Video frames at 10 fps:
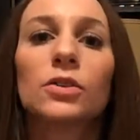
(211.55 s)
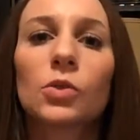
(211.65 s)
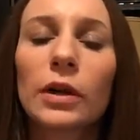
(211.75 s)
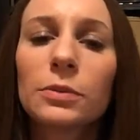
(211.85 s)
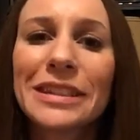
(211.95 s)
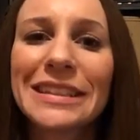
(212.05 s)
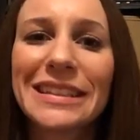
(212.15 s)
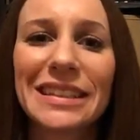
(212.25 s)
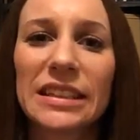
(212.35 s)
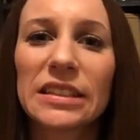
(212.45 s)
So I went
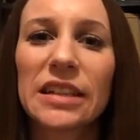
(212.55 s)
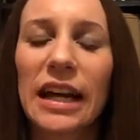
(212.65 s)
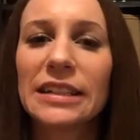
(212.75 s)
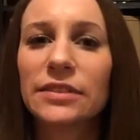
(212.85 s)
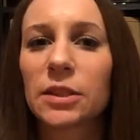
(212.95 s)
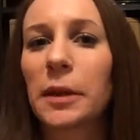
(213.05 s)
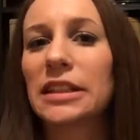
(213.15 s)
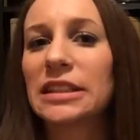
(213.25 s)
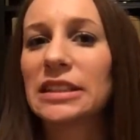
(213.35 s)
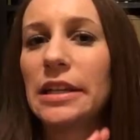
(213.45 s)
into this kind of
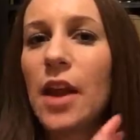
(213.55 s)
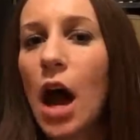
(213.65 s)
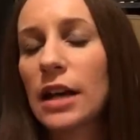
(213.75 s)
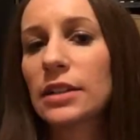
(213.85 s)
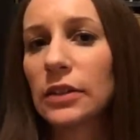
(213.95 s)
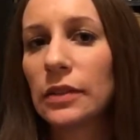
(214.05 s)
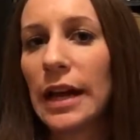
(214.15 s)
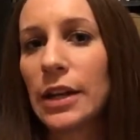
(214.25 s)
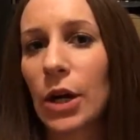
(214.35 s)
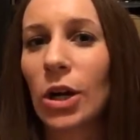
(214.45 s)
expecting not to
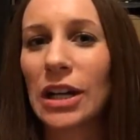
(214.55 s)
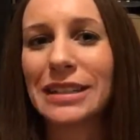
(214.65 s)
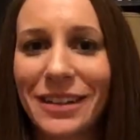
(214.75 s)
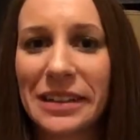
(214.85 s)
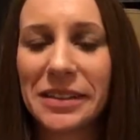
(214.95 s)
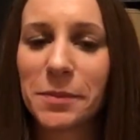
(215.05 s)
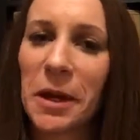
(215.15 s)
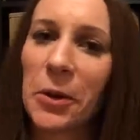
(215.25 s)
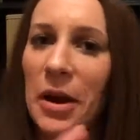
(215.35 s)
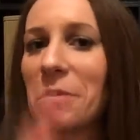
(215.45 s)
like her, because
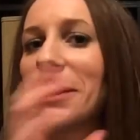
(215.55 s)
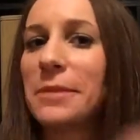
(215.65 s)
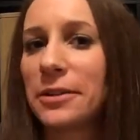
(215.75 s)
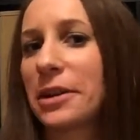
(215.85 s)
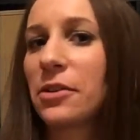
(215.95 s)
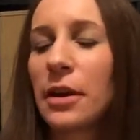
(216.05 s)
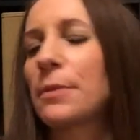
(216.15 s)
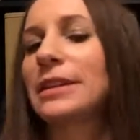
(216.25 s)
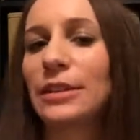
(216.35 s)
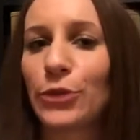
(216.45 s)
my grandma and my great
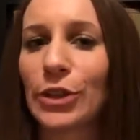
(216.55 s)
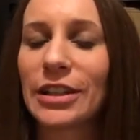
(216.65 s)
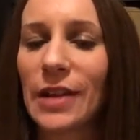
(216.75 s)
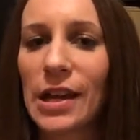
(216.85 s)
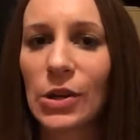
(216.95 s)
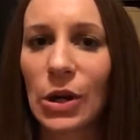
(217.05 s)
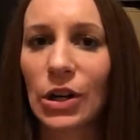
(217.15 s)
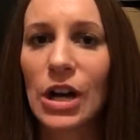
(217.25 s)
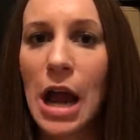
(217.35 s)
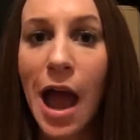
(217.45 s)
grandma didn't really like
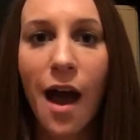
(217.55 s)
her,